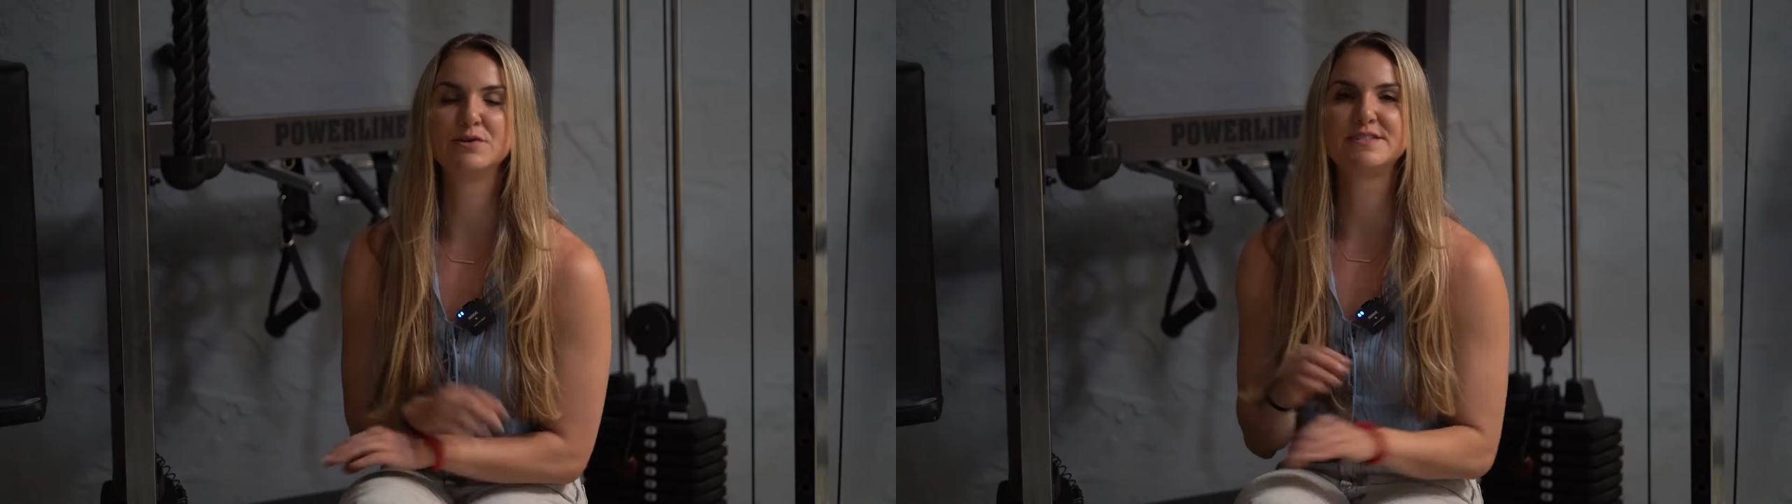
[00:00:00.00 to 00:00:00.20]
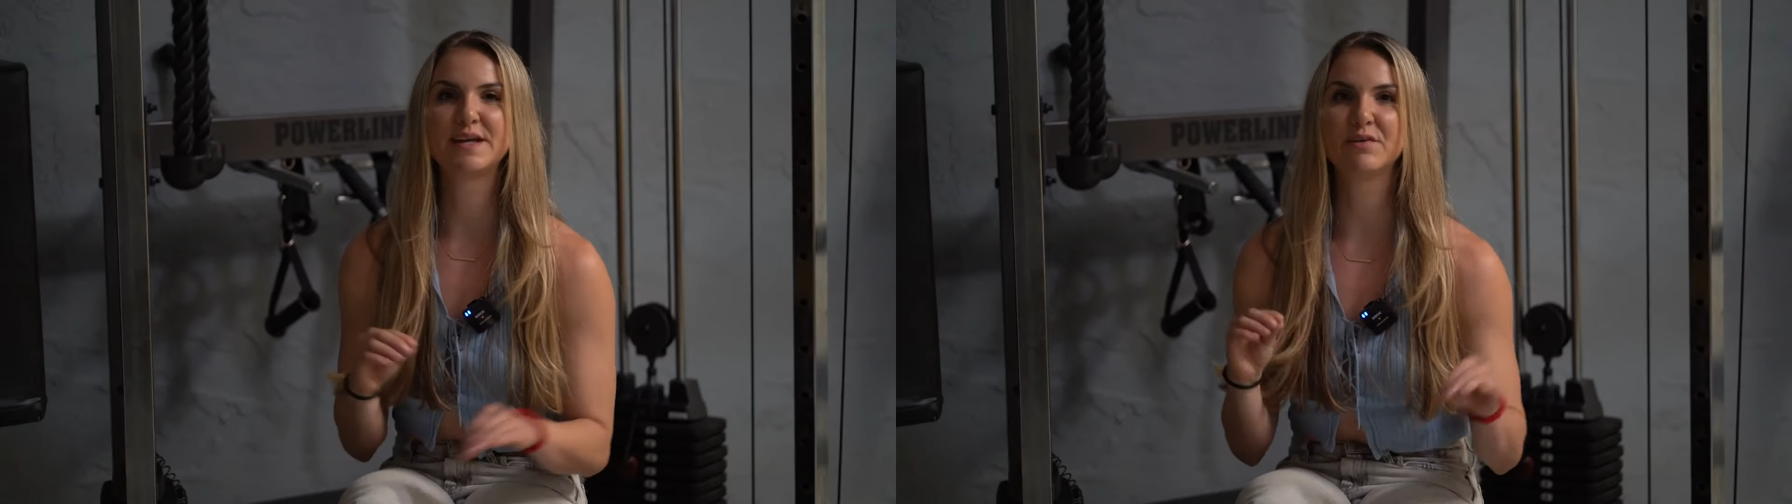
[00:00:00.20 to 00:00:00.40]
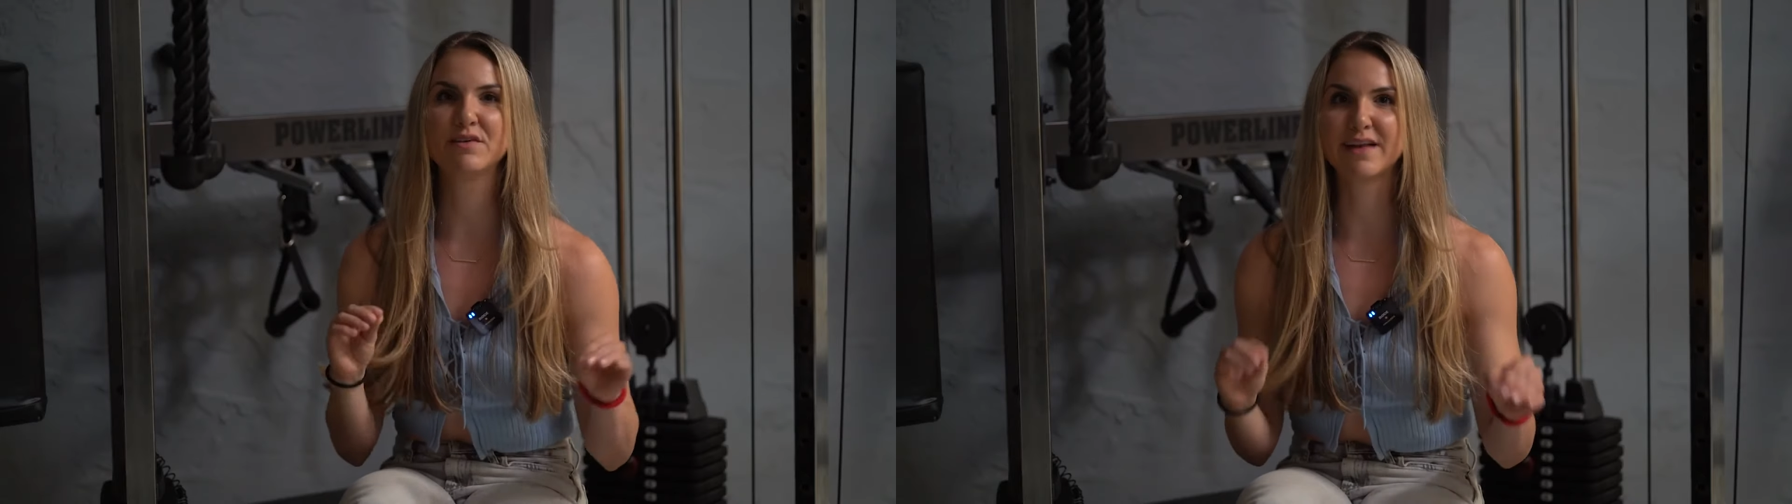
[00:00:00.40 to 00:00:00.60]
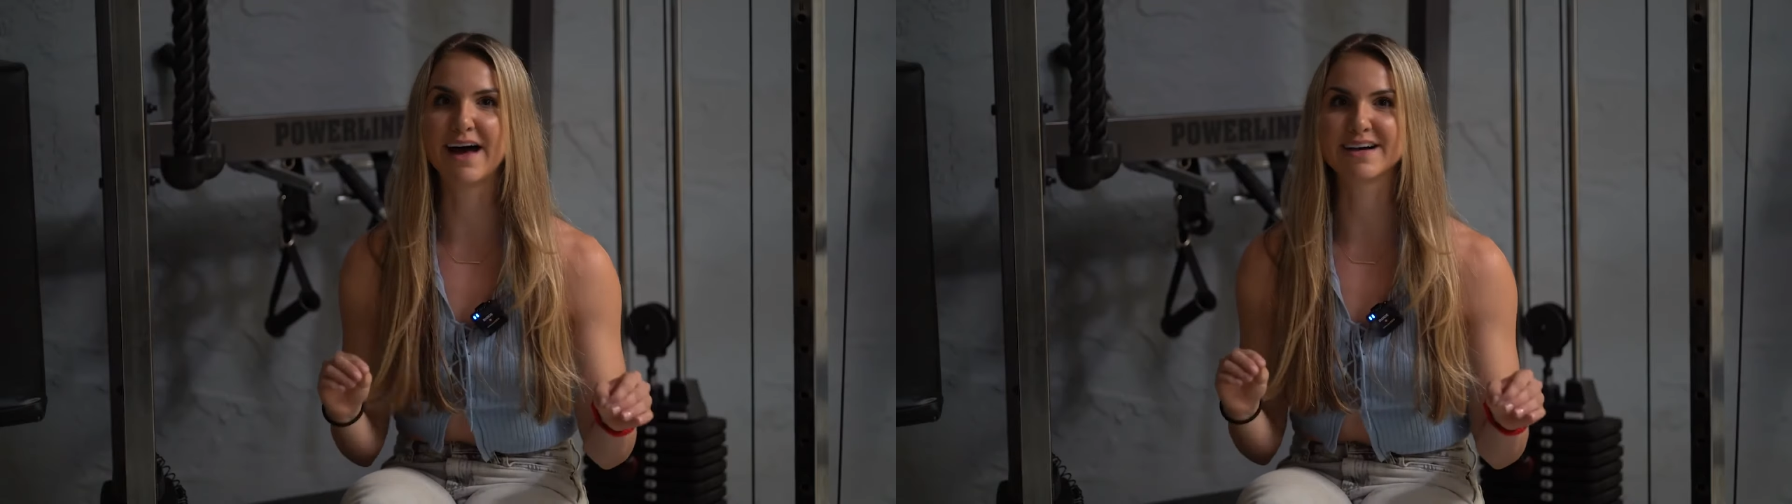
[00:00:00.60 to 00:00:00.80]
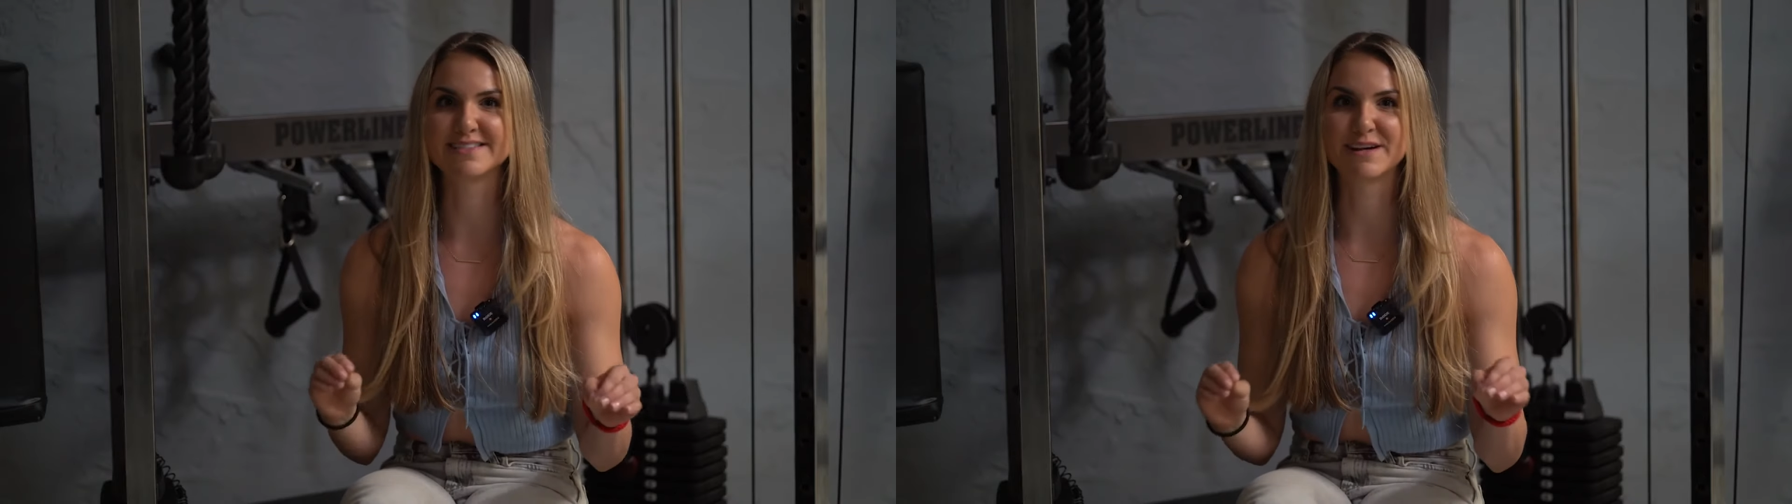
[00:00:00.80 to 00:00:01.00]
know staying
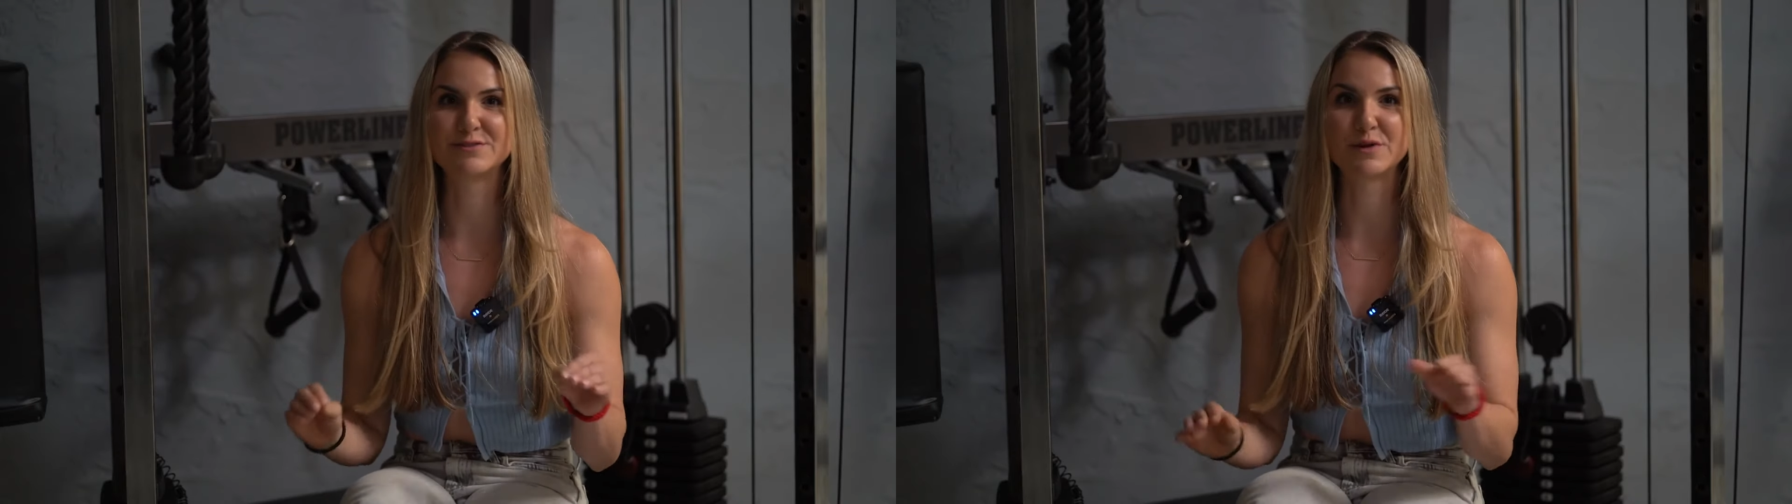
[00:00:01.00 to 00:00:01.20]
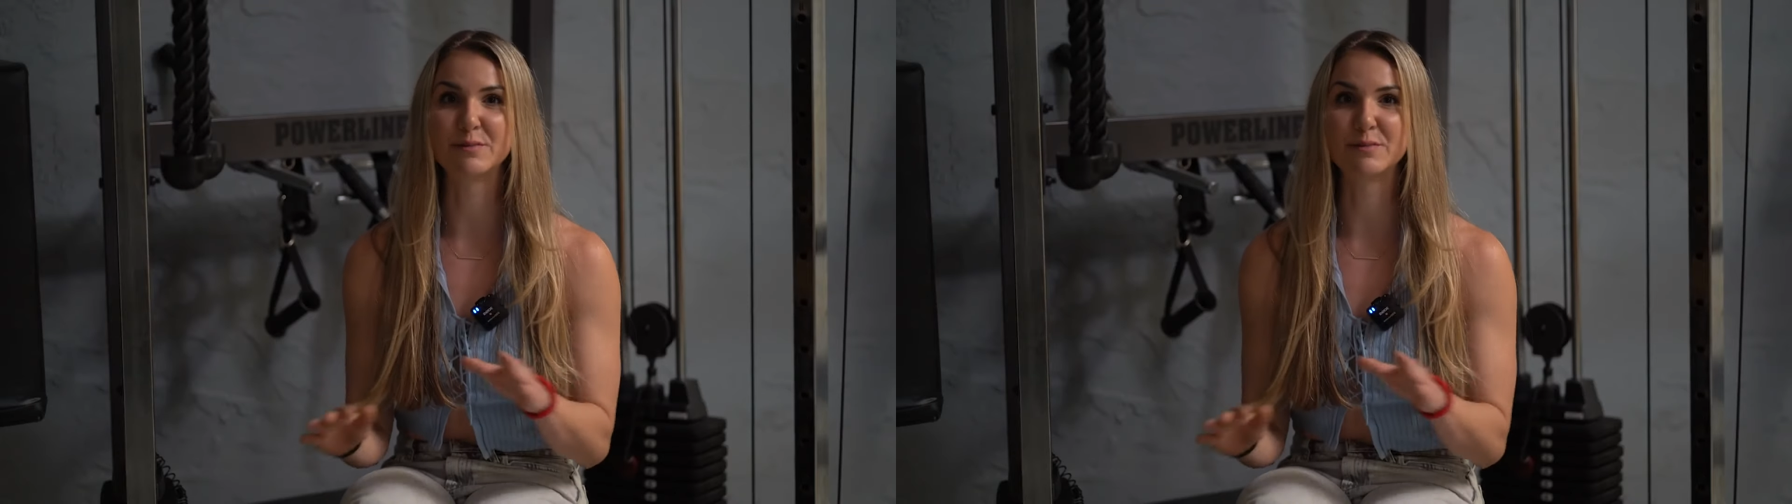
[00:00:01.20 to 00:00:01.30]
relaxed sounds